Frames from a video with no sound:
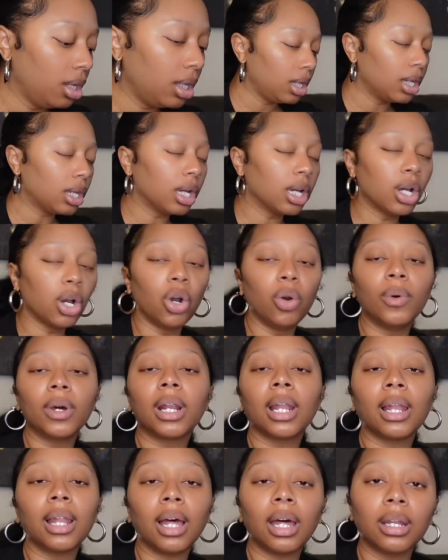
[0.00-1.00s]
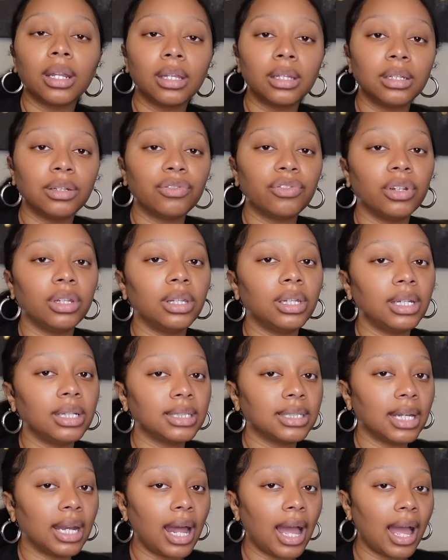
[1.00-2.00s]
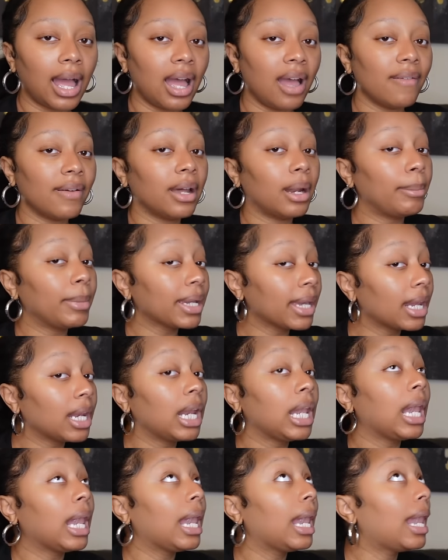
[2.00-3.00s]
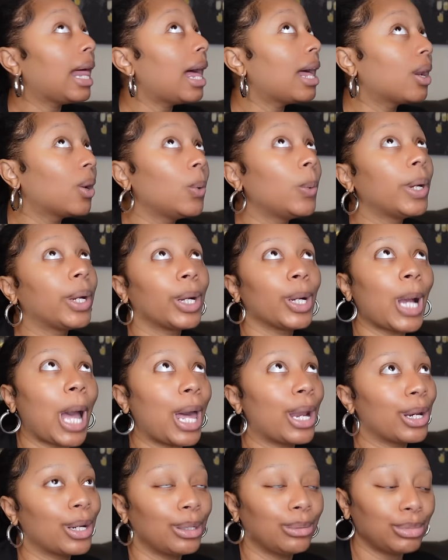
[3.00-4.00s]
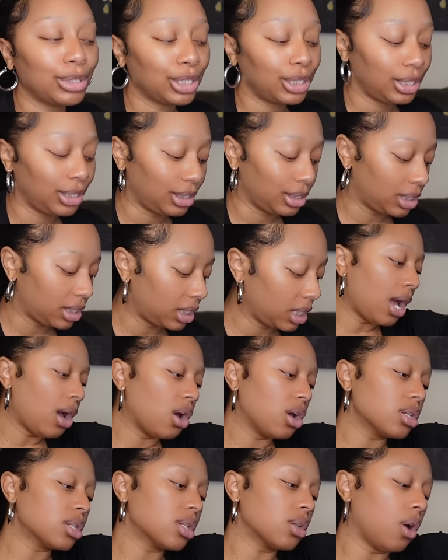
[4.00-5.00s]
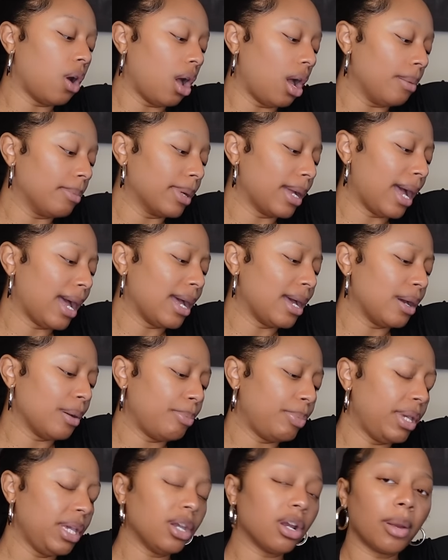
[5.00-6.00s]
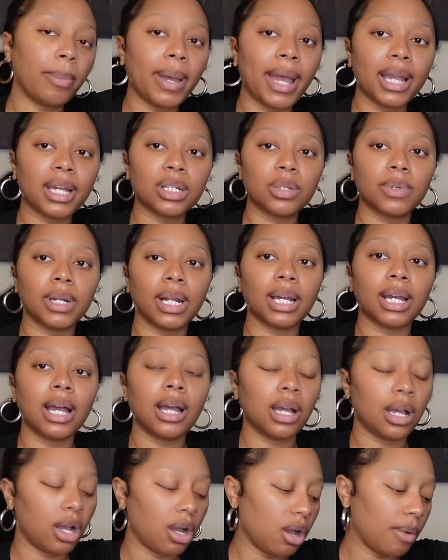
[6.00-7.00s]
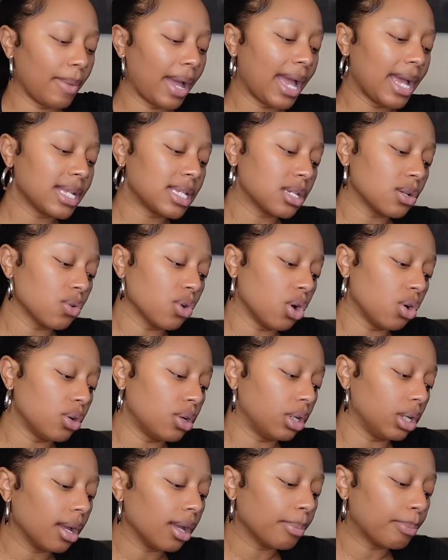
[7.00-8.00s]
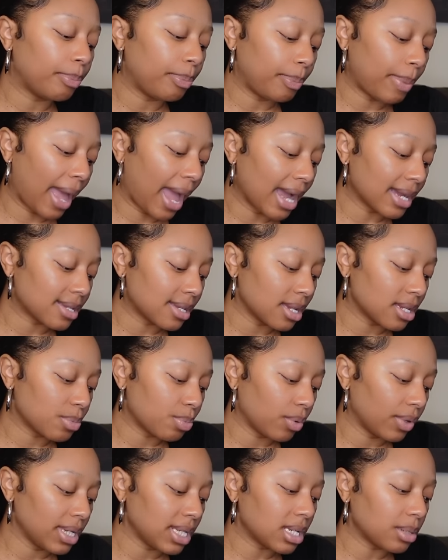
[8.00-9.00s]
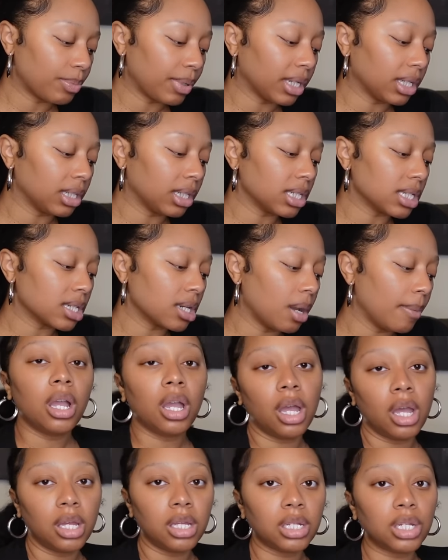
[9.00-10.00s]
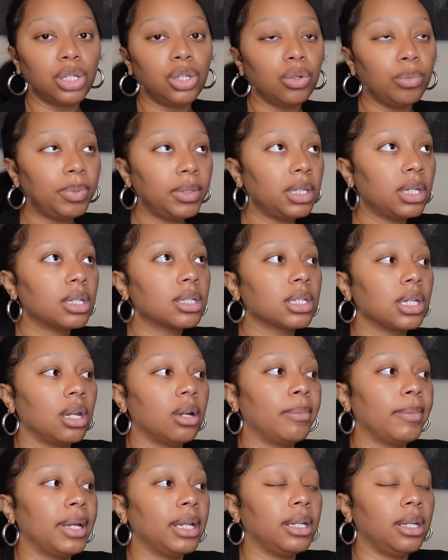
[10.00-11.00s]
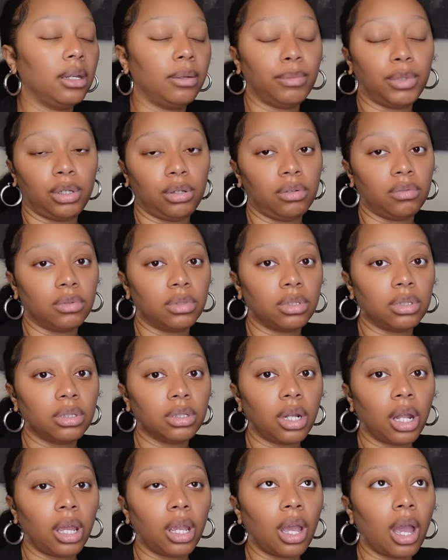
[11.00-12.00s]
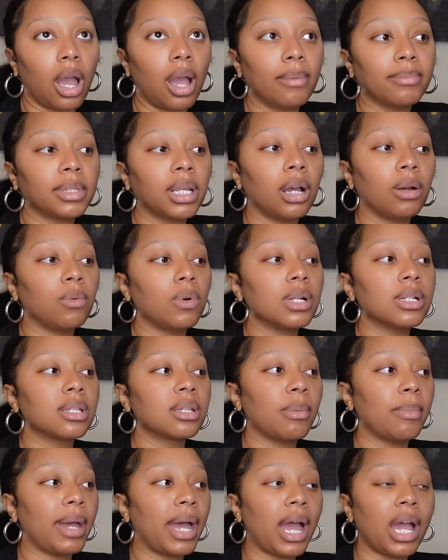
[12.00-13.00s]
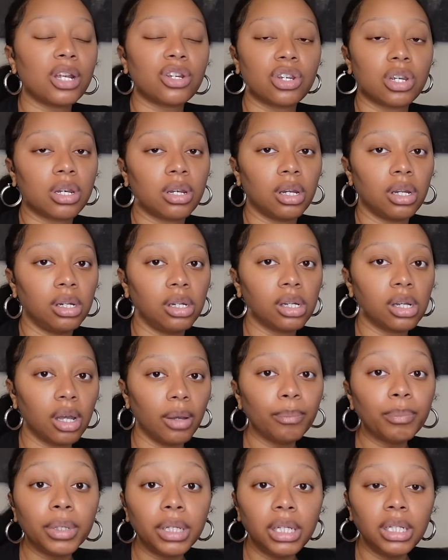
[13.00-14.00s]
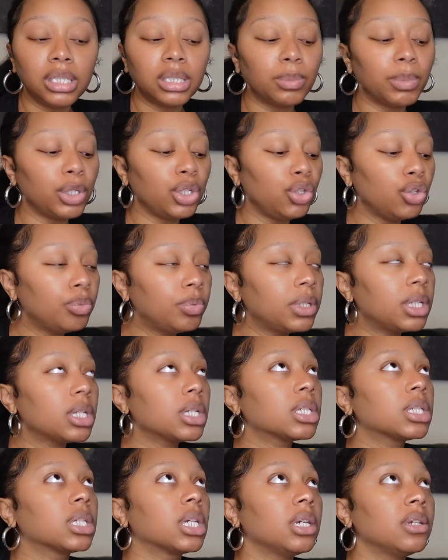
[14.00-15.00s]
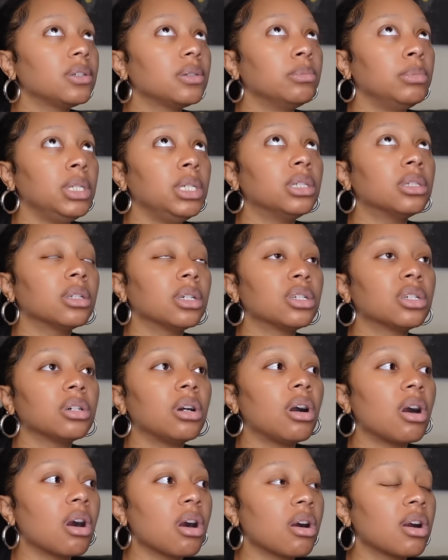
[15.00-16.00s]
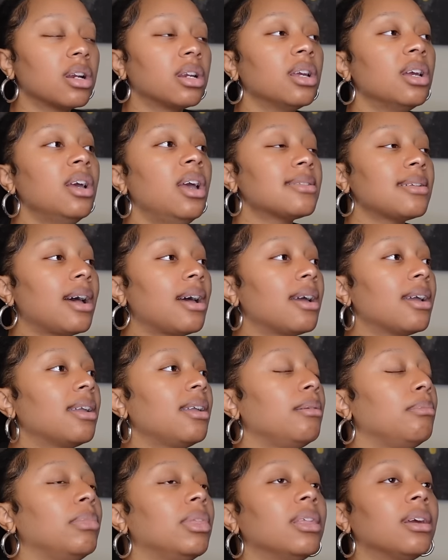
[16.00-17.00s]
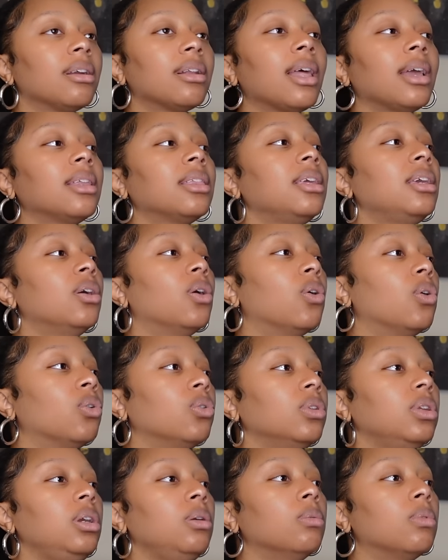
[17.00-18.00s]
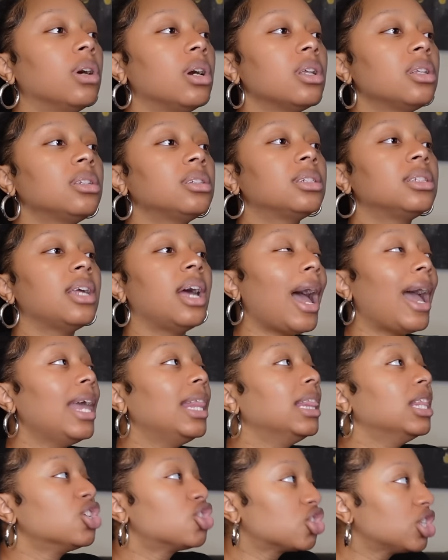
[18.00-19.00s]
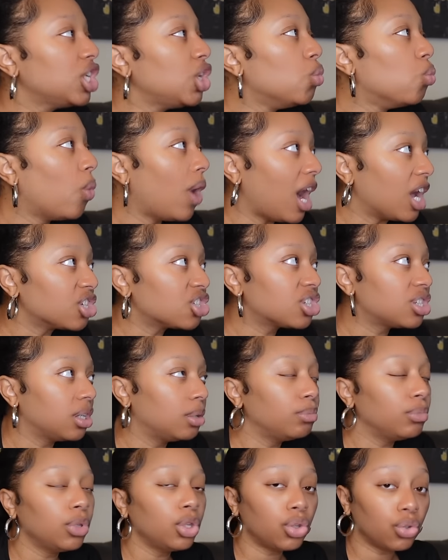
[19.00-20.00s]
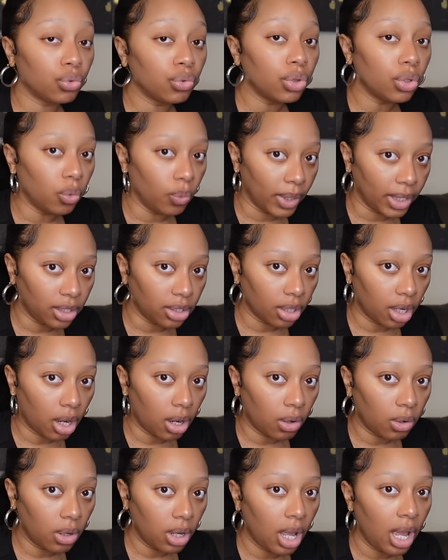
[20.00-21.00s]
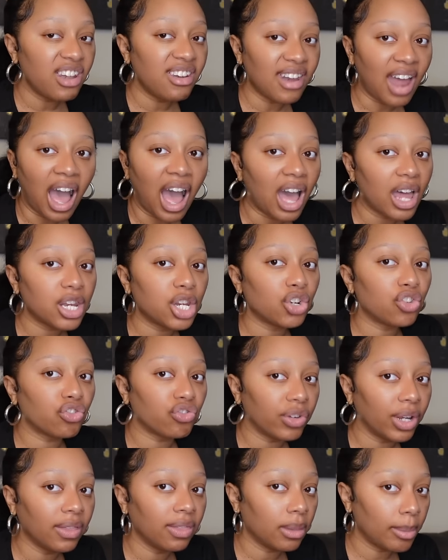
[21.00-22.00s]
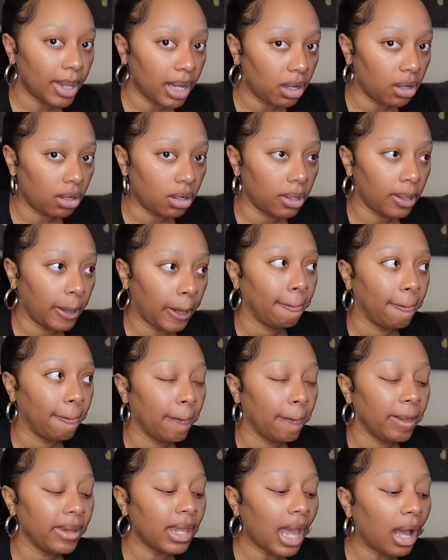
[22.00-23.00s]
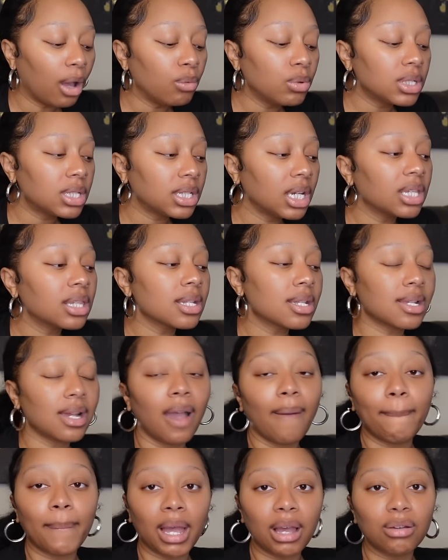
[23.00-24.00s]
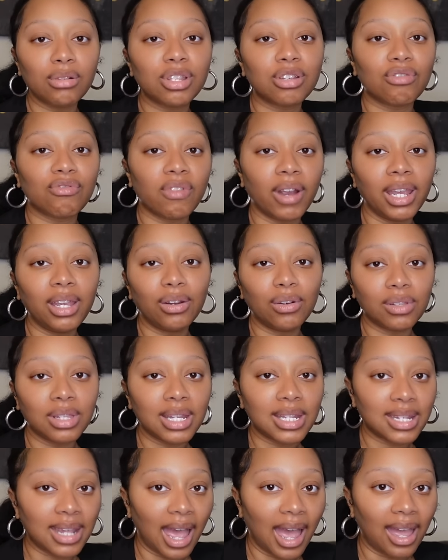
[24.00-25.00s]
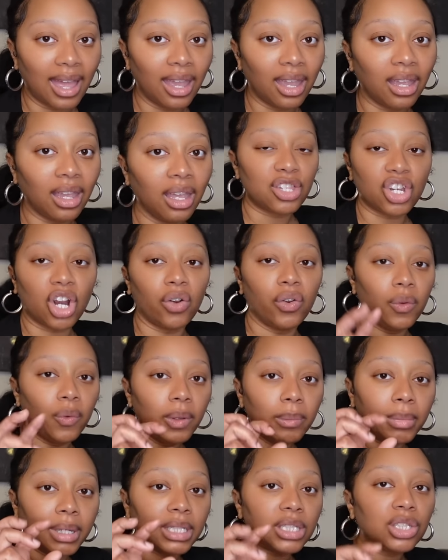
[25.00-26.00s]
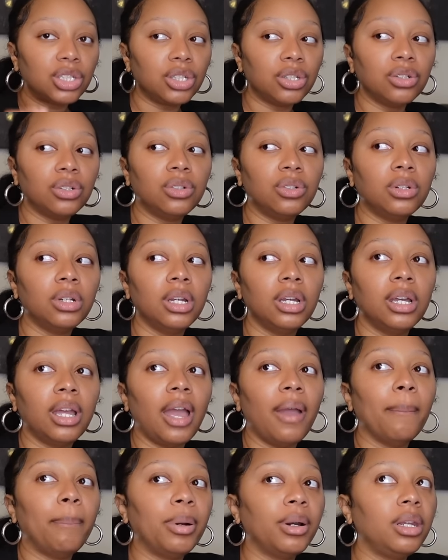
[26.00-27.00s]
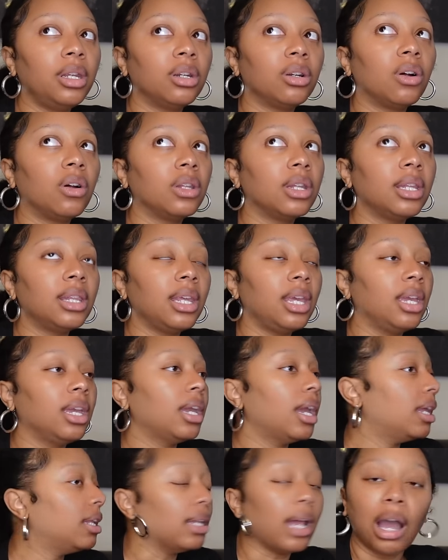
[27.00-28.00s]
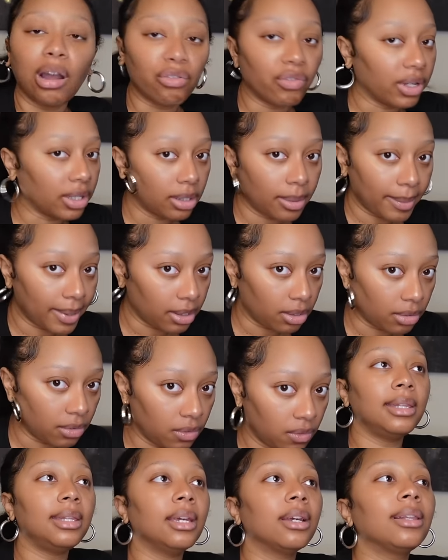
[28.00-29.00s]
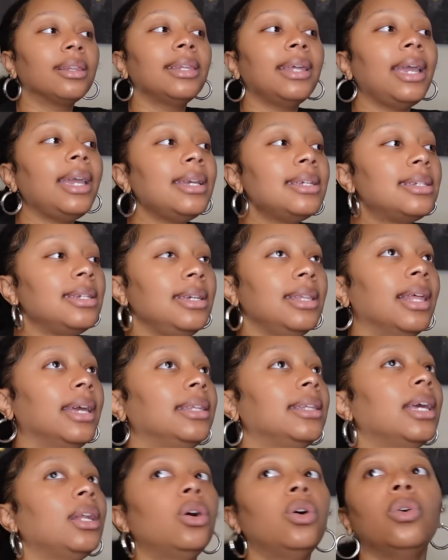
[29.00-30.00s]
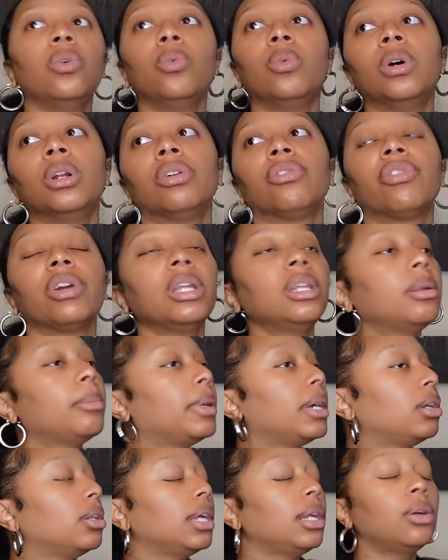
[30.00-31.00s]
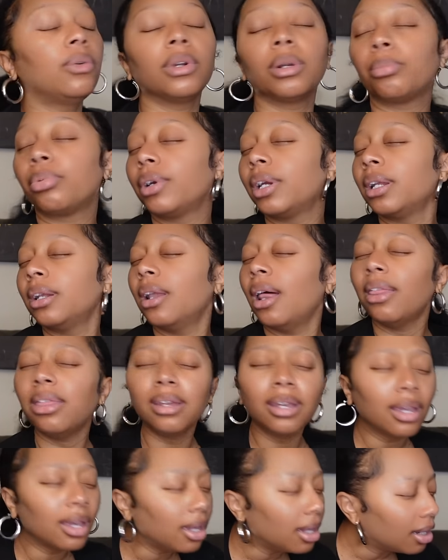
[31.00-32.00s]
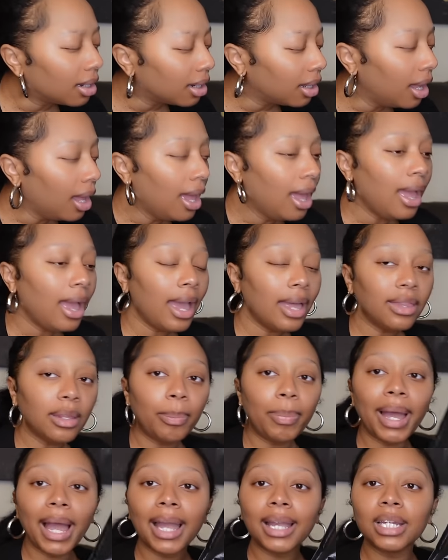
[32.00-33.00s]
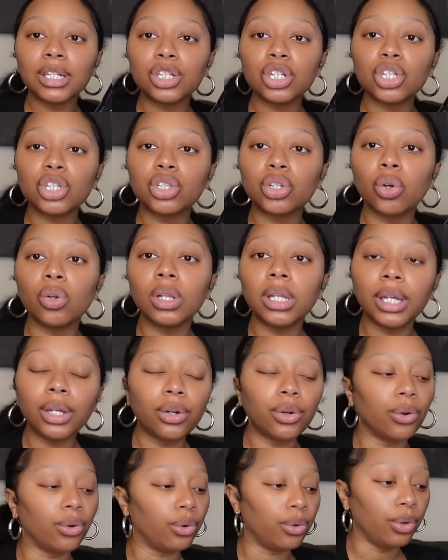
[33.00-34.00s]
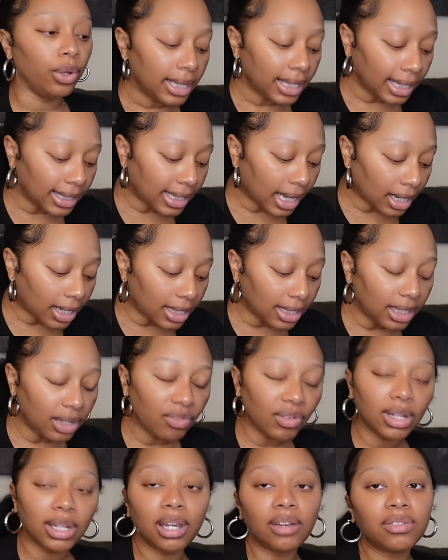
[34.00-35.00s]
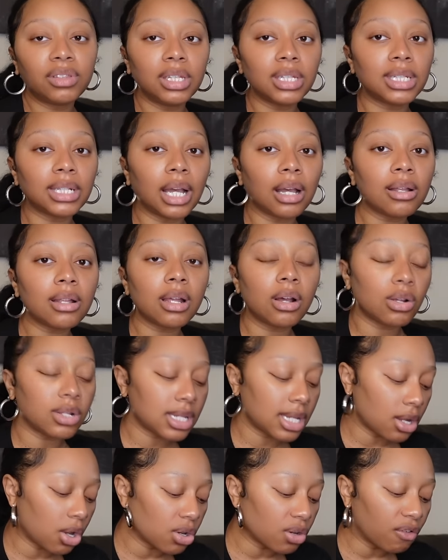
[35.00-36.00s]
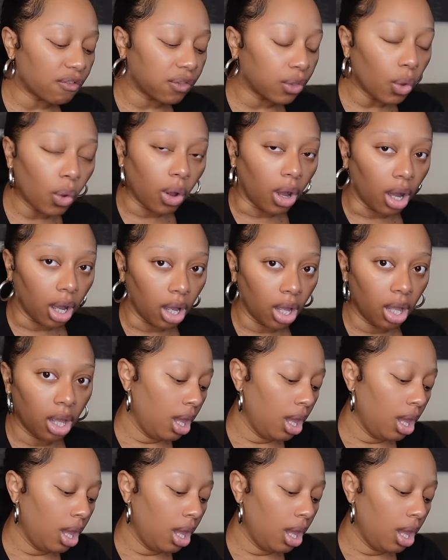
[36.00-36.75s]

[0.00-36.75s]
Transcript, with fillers: It could go with a lot of different things that I had. I'm gonna get a lot of wear out of them jeans. I also um got a PR package when I got um I had to go to a access point to pick this up because UPS get on my damn nerves. Like I'm not one to bash companies, but UPS gives me such a hard time. They're like the only ones that I literally watch them through the window not ring the bell y'all will take the time out to write on the tag, sorry we missed you, and put it on the thing and not ring the bell. They're lazy. Like, they don't want to ring the bell. They don't want to bring nothing in. And the package is so little. Like, y'all could have even left this out on the floor.